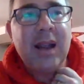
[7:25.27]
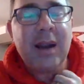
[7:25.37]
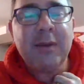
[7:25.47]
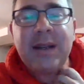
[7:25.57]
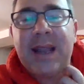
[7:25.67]

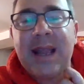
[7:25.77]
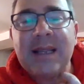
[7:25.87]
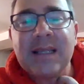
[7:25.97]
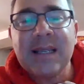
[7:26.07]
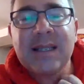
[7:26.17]
every day
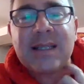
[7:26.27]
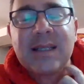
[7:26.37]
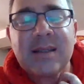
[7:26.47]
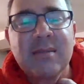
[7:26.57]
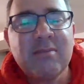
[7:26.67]

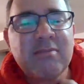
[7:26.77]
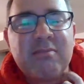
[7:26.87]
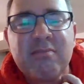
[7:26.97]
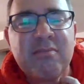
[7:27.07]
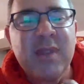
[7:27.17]
since
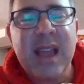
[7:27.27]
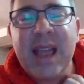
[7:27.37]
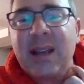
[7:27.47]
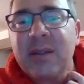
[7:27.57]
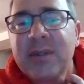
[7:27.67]
the
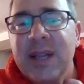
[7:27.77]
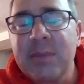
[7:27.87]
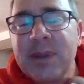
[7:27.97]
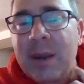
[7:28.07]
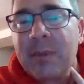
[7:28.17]
end of
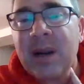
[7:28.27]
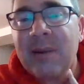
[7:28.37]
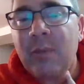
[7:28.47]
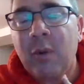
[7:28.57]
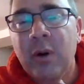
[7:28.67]
September,
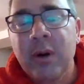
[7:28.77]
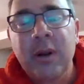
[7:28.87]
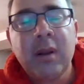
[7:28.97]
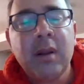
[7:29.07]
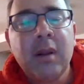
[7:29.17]
have
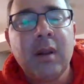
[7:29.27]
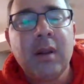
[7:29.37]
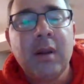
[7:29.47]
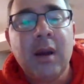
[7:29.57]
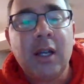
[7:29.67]
worn
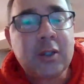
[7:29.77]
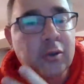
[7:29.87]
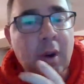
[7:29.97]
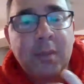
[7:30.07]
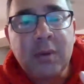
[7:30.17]
a
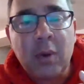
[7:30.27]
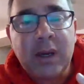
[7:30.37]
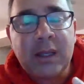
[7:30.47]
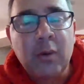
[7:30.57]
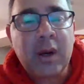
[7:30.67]
Trump
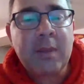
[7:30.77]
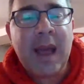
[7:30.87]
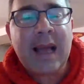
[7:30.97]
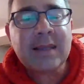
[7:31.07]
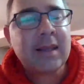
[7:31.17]
2020
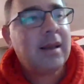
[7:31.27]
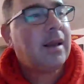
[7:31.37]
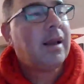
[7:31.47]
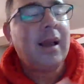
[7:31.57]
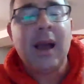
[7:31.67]
mask.
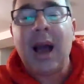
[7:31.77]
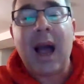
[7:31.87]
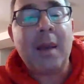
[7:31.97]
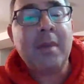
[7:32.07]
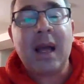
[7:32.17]

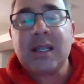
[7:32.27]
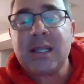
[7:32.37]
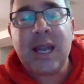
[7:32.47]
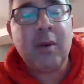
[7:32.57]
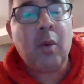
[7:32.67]
I'm not
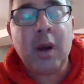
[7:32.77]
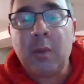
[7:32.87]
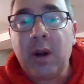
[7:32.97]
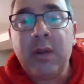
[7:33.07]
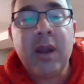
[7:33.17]
saying one
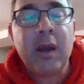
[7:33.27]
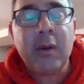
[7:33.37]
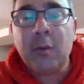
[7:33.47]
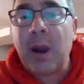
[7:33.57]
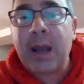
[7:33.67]
way or the
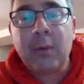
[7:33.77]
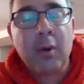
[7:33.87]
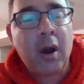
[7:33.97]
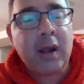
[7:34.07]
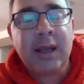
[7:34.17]
other, right,
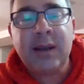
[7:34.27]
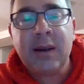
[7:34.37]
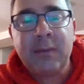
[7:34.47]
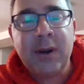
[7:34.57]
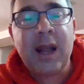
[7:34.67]
wrong,
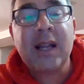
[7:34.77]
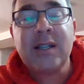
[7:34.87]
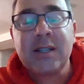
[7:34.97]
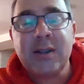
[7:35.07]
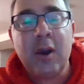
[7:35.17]
indifferent. I
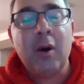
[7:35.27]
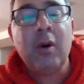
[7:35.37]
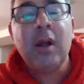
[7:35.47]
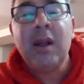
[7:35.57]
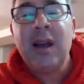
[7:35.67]
just know
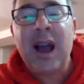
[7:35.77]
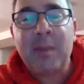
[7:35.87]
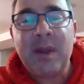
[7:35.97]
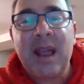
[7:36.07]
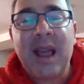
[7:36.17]
I'm
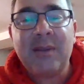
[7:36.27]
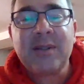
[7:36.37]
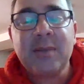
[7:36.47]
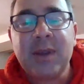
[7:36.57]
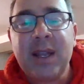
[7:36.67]
going to have
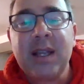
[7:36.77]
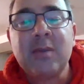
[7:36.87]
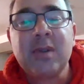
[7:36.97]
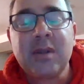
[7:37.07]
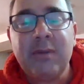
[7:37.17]
some kids
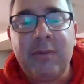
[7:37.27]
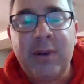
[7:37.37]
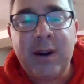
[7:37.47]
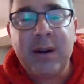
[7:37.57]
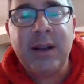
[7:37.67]
with some
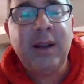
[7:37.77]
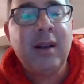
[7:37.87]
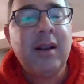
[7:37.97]
very